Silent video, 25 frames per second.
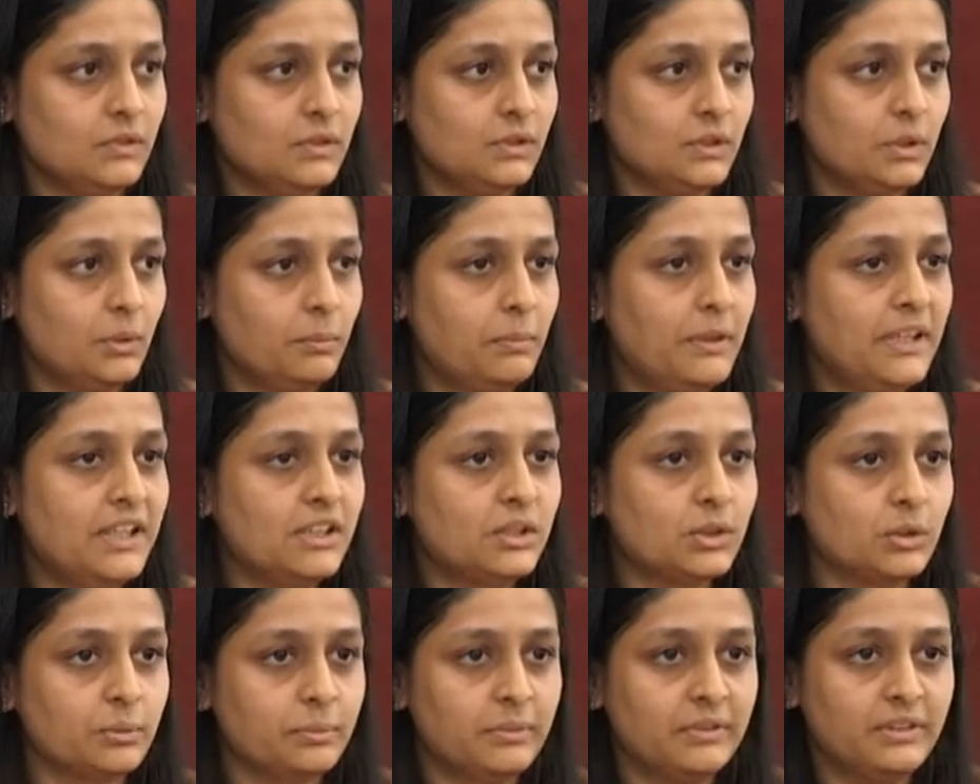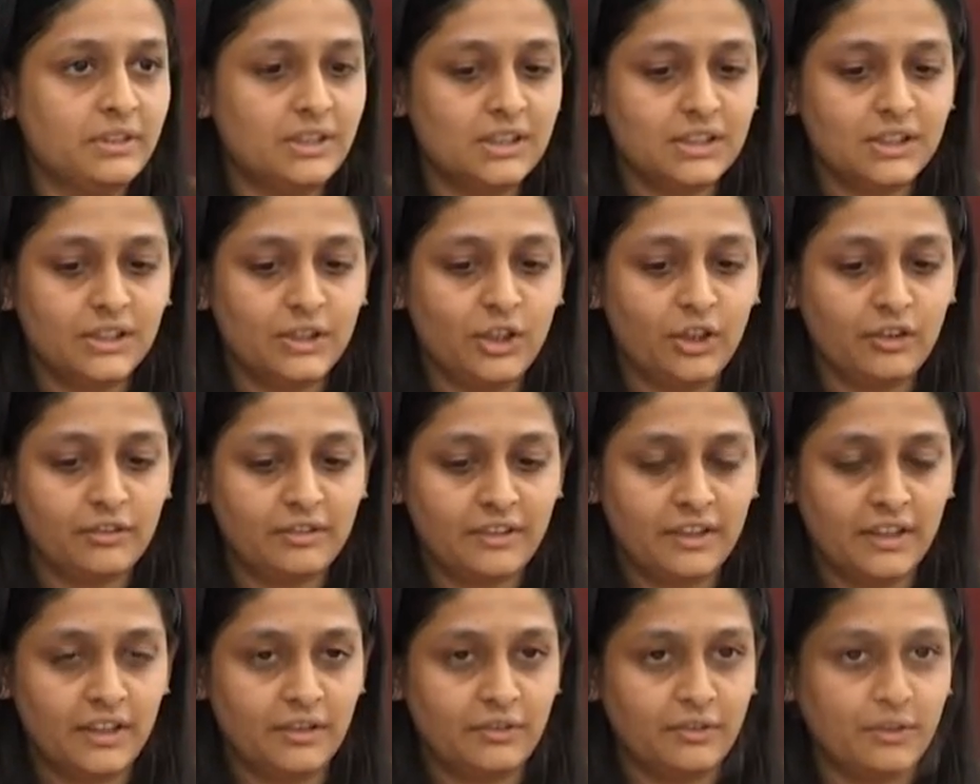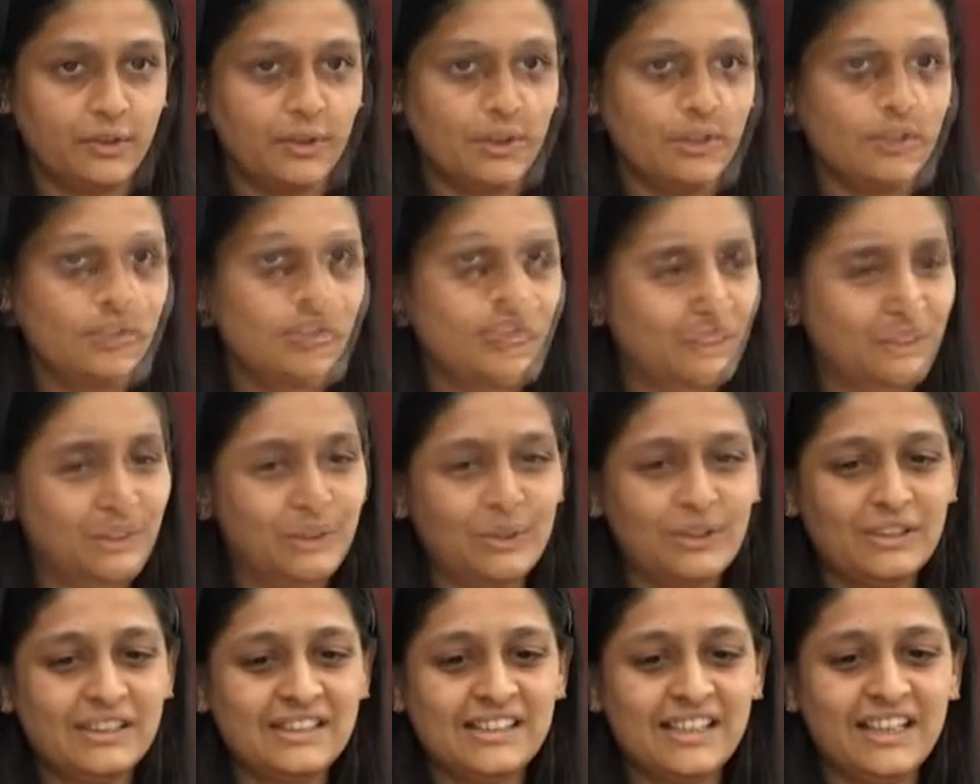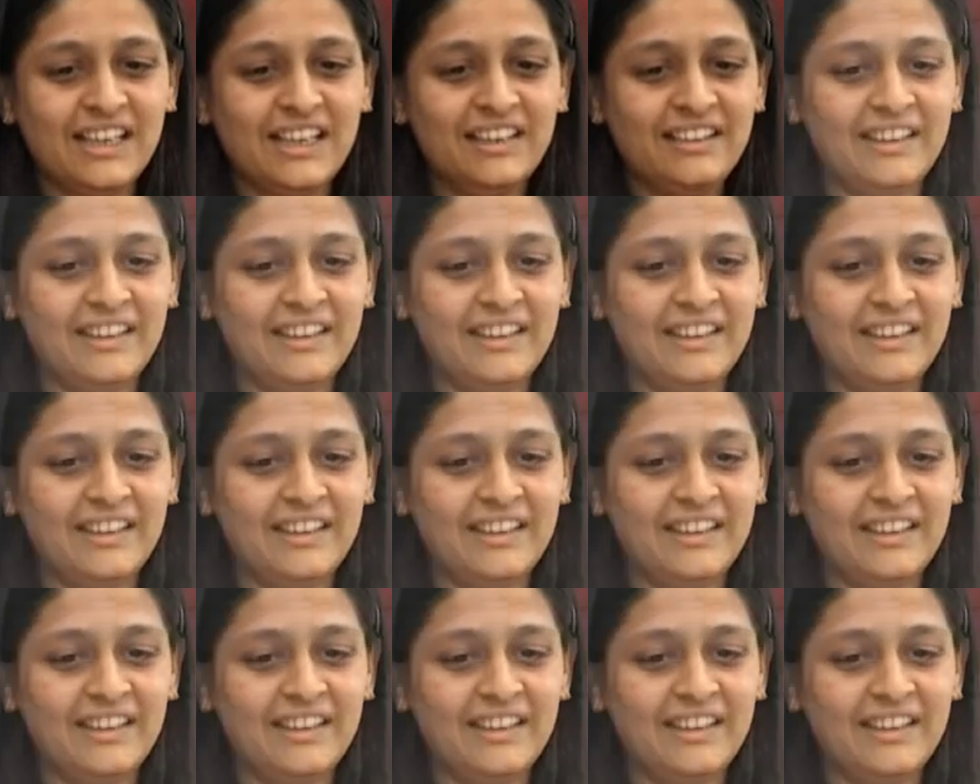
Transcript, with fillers: So please open this in your Firefox. You will see